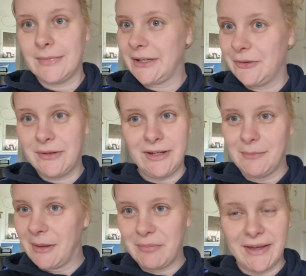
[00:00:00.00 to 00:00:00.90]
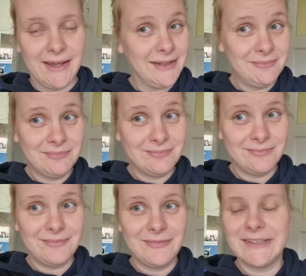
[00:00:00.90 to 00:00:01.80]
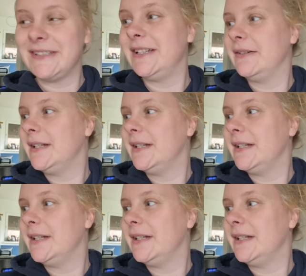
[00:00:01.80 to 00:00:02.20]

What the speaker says: cooking, my pan was still in the